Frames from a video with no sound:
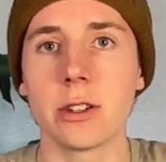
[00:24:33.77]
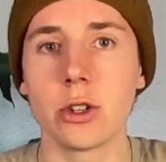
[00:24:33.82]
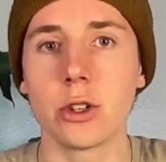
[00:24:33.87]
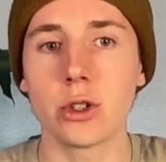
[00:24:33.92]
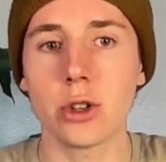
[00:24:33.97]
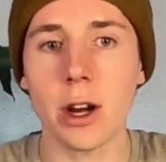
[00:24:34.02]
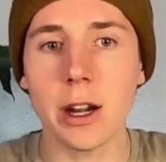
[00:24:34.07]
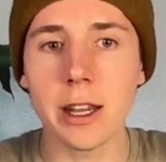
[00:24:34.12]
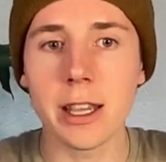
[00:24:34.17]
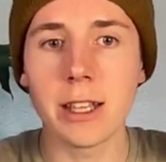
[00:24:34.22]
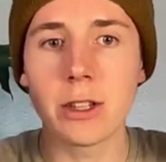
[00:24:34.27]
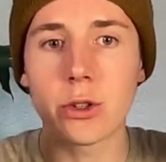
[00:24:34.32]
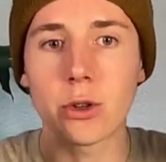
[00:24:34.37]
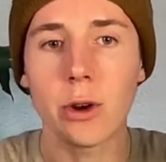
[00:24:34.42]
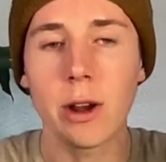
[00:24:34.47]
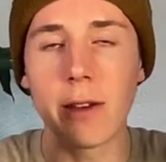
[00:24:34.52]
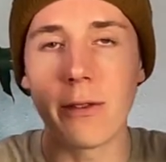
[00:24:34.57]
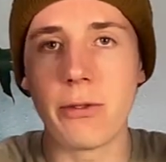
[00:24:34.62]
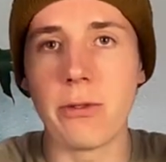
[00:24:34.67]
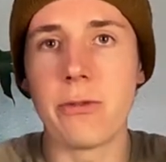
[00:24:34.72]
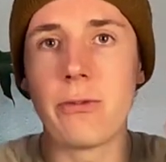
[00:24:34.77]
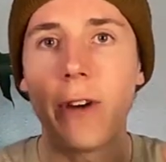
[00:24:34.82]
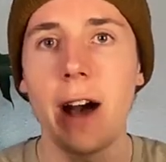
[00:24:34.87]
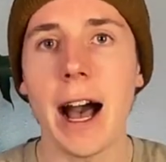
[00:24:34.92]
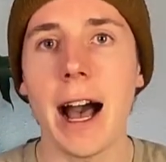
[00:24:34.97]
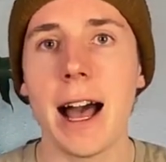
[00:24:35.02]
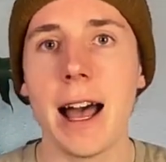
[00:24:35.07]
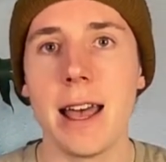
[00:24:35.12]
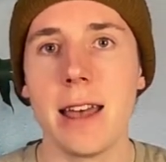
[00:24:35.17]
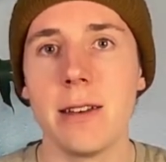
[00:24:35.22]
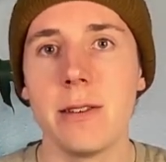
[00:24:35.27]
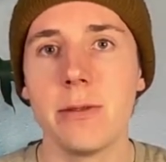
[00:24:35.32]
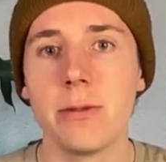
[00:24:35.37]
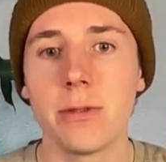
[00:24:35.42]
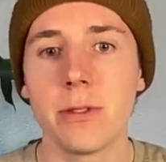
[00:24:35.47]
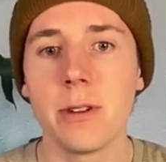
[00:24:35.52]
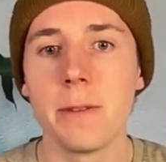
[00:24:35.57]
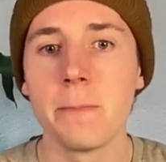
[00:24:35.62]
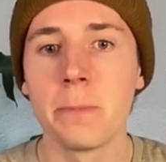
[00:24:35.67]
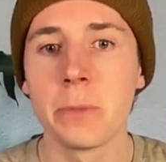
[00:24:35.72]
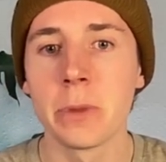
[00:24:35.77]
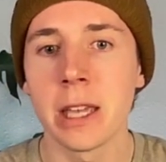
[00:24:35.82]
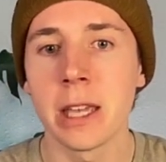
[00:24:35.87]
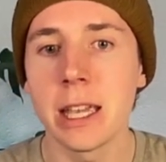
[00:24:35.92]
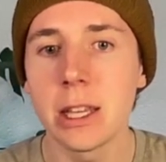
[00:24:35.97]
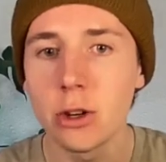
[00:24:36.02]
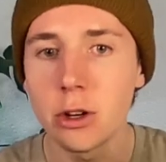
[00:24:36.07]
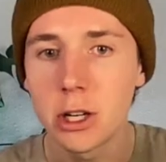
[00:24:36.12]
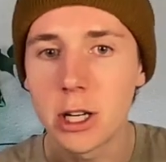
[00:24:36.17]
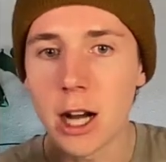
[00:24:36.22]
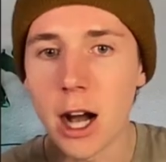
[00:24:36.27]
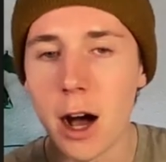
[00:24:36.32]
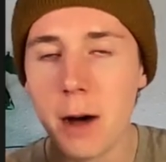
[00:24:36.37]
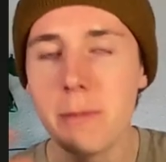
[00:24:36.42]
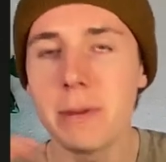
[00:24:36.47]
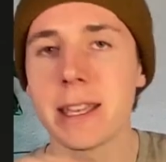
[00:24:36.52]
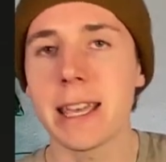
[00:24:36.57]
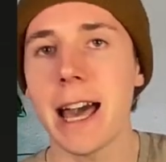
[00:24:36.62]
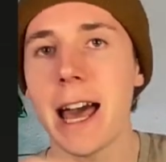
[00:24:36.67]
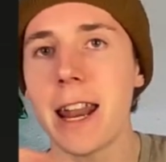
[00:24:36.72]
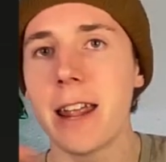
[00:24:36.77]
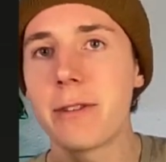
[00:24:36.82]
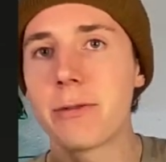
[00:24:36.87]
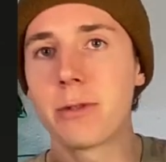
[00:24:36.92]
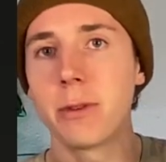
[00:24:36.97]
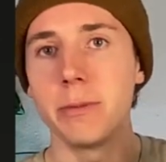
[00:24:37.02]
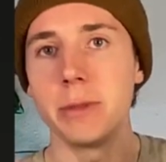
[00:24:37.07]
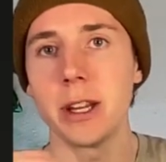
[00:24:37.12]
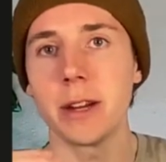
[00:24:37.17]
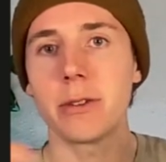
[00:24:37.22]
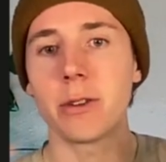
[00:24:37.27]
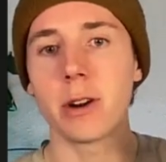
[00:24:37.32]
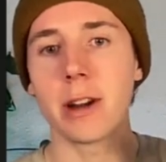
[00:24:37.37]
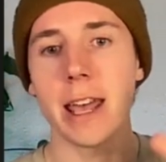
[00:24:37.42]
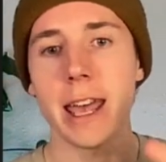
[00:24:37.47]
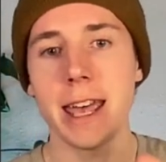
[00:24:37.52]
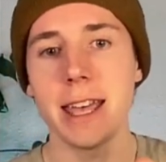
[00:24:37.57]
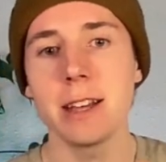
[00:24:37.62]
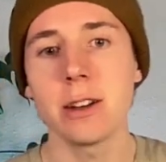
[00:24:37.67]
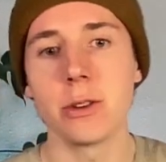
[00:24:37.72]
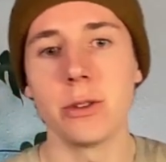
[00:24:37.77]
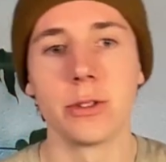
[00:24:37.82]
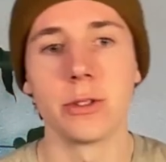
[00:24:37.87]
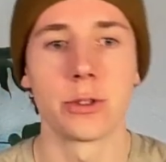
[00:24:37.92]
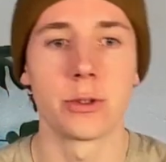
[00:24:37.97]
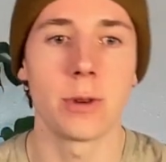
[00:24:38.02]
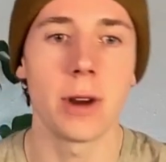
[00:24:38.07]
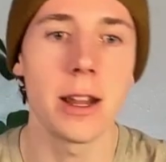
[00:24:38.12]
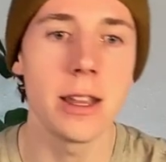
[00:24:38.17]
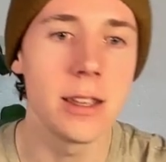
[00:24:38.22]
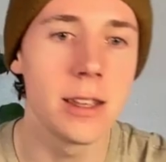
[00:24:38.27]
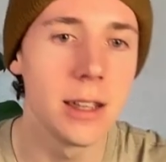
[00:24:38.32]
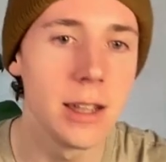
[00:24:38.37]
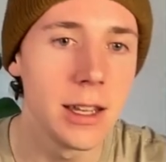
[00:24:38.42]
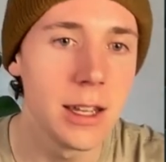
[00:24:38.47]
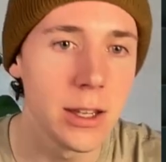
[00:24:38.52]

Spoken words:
You're trying to integrate 5, and you're coming at it from different angles, right?